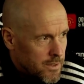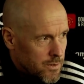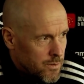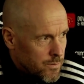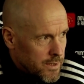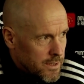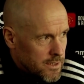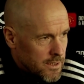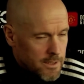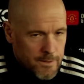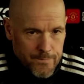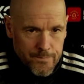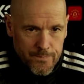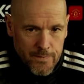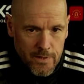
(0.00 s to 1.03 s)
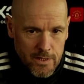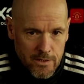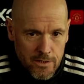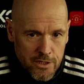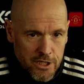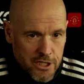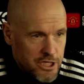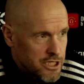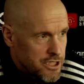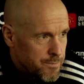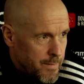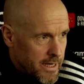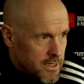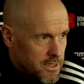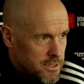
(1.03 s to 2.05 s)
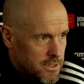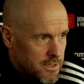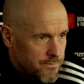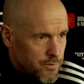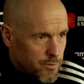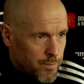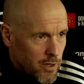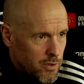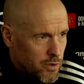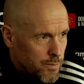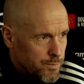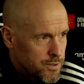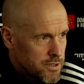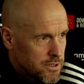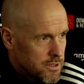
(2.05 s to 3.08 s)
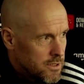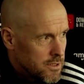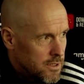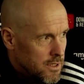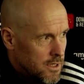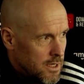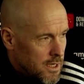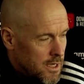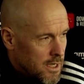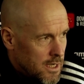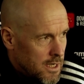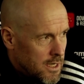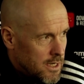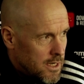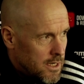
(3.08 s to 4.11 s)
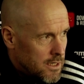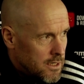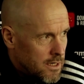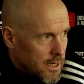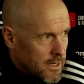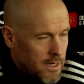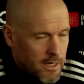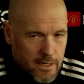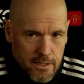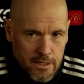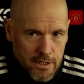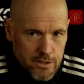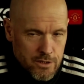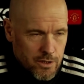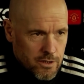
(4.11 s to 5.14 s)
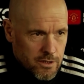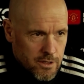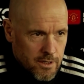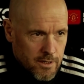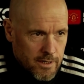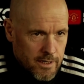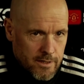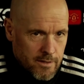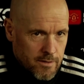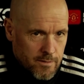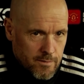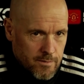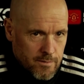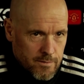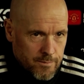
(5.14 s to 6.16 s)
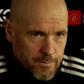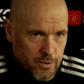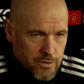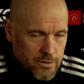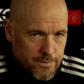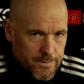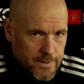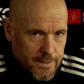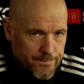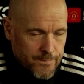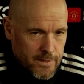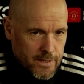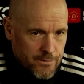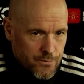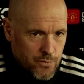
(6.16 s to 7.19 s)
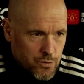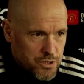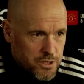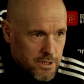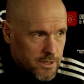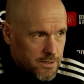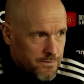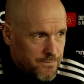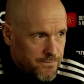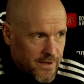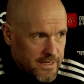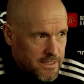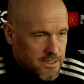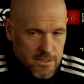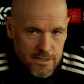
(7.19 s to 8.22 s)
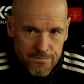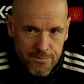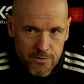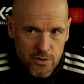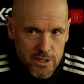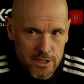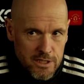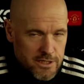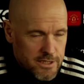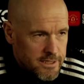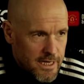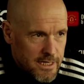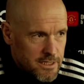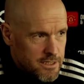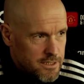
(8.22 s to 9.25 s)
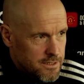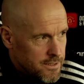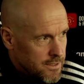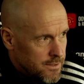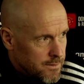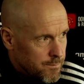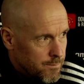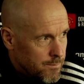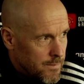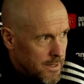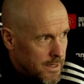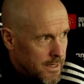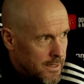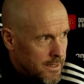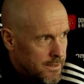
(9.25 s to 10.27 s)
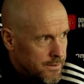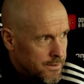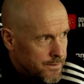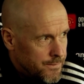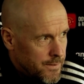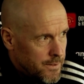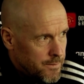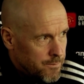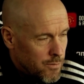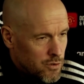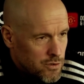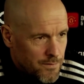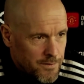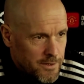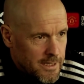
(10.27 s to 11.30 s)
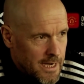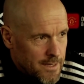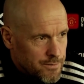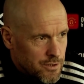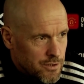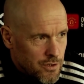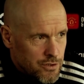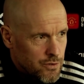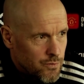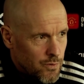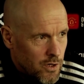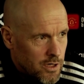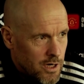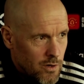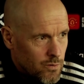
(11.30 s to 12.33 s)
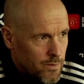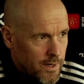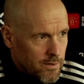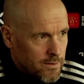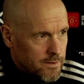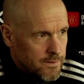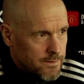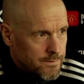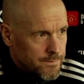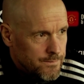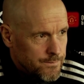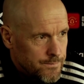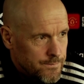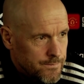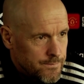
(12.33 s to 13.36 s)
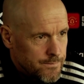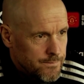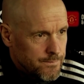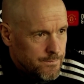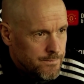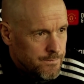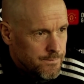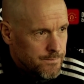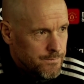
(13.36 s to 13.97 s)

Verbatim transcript: with decision makers in football clubs, and they turn. But yeah, if you see the facts, if you see the stats, most of the times it doesn't work out well. And how does it